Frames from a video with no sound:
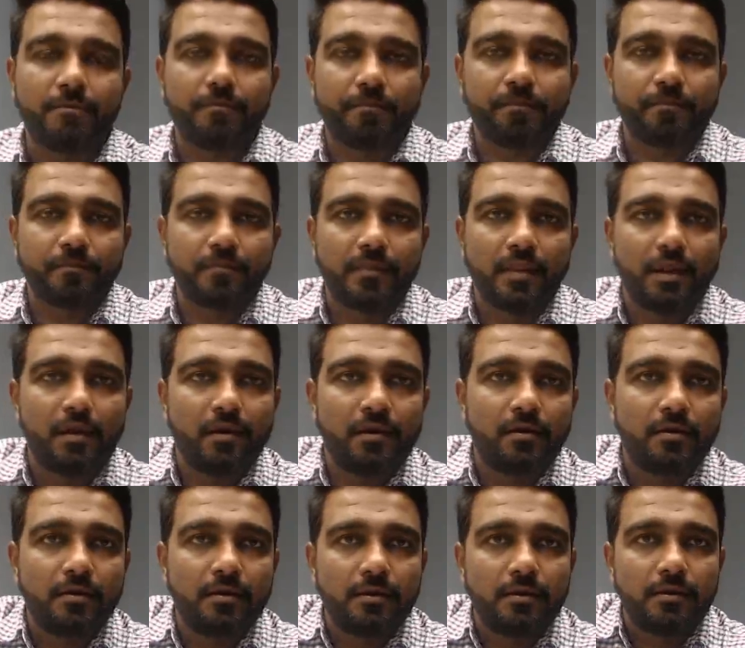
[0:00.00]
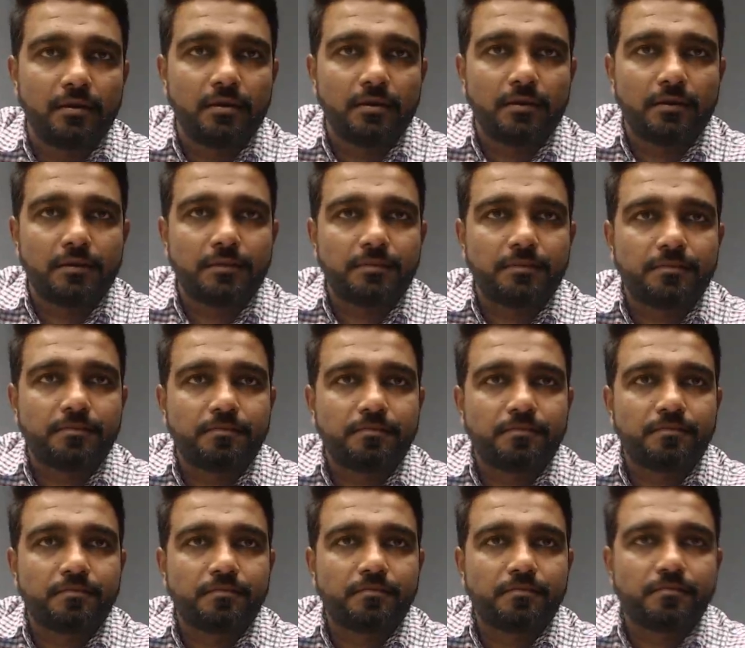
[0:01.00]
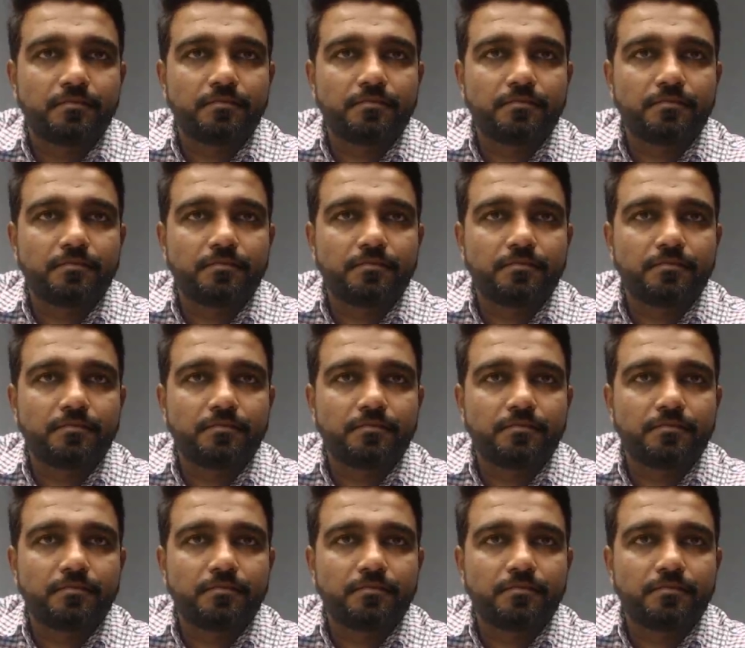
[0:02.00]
No one is speaking in this clip.